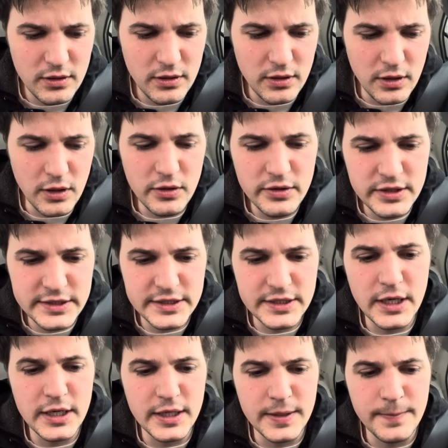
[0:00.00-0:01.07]
all of a
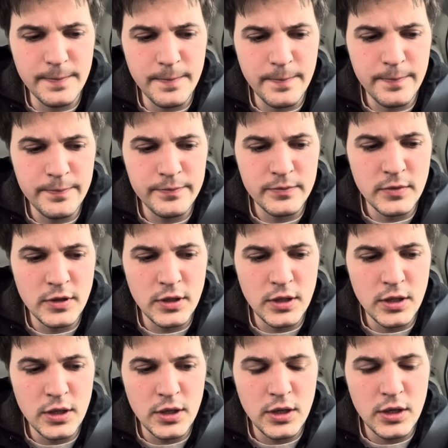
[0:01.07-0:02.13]
sudden
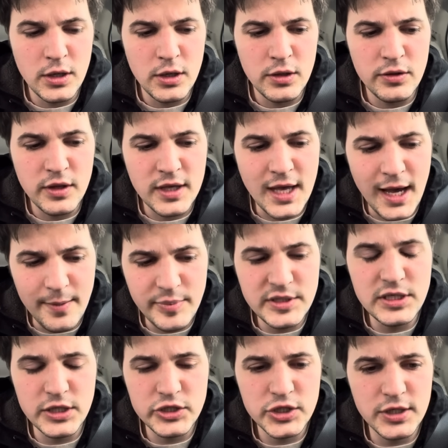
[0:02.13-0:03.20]
the
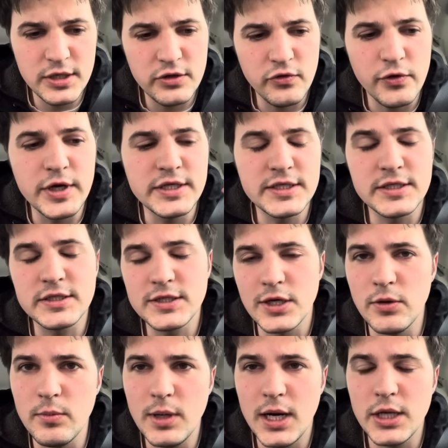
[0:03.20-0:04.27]
competition increases
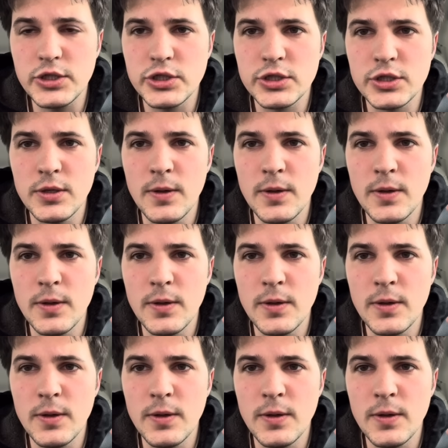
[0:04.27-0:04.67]
so much